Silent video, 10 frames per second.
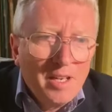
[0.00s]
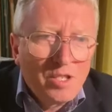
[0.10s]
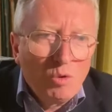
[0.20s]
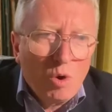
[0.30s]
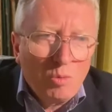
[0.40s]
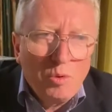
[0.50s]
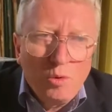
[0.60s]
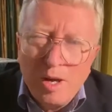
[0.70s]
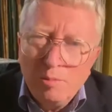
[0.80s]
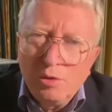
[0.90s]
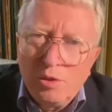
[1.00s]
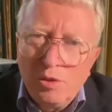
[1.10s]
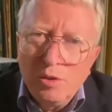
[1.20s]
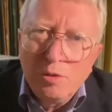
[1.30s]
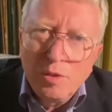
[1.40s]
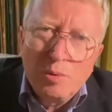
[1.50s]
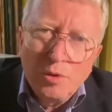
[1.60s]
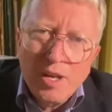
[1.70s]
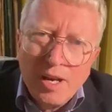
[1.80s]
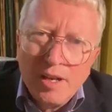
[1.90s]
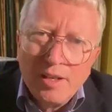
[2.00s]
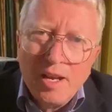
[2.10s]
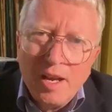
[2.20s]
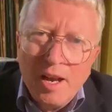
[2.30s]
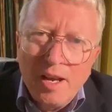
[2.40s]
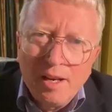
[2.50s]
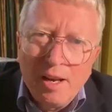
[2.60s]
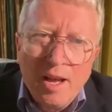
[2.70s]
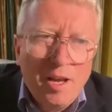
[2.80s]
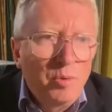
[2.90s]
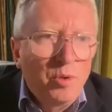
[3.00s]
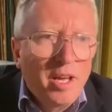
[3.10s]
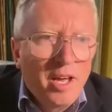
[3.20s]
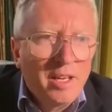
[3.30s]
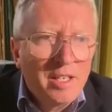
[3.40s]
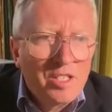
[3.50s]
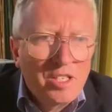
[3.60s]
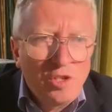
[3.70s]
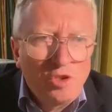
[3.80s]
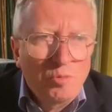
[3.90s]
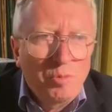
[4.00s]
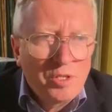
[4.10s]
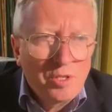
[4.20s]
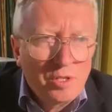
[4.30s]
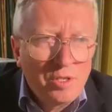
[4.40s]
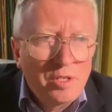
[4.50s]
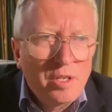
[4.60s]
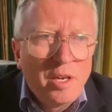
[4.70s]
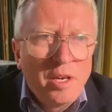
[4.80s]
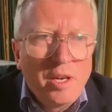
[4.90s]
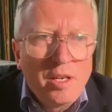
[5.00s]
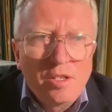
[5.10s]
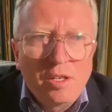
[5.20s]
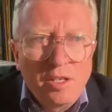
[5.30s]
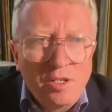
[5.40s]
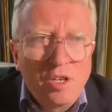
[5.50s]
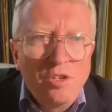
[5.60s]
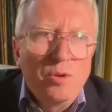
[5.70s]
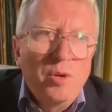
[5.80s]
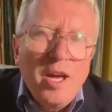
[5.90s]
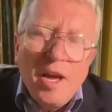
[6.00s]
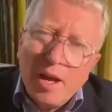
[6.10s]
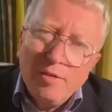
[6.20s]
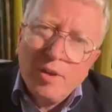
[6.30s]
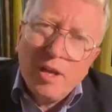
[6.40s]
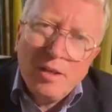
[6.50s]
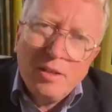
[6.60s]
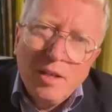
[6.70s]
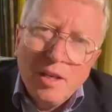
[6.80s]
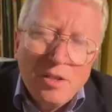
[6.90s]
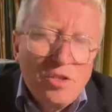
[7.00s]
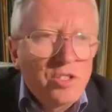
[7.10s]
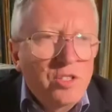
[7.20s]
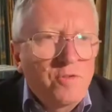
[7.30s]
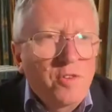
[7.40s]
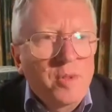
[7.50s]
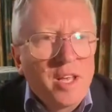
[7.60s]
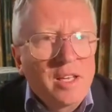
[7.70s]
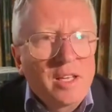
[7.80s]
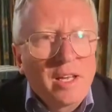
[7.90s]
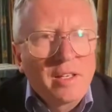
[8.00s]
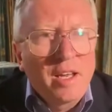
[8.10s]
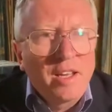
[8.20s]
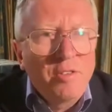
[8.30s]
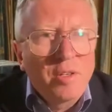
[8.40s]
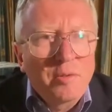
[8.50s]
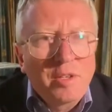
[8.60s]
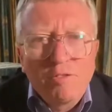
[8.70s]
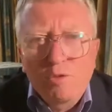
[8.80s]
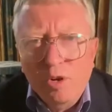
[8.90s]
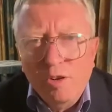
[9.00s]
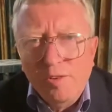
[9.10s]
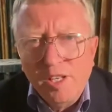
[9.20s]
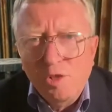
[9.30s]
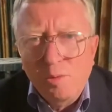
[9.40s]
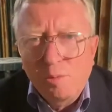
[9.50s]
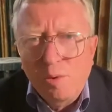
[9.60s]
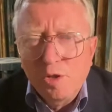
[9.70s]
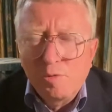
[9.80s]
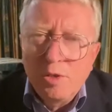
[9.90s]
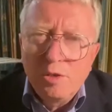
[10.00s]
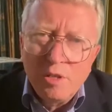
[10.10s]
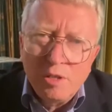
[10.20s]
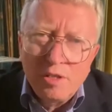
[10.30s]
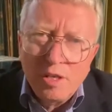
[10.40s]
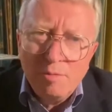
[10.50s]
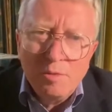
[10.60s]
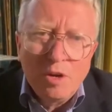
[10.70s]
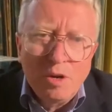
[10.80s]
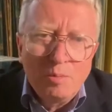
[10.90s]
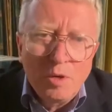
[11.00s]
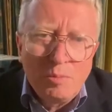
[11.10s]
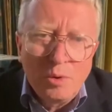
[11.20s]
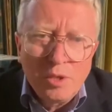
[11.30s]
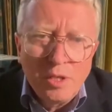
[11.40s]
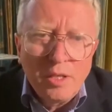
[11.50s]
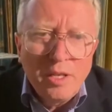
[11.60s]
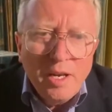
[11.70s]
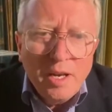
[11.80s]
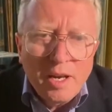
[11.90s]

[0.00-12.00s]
so what we were able to do is put that out and enable our essential businesses to continue. And just from that, it gave quite a flexible approach, because at the same time we put in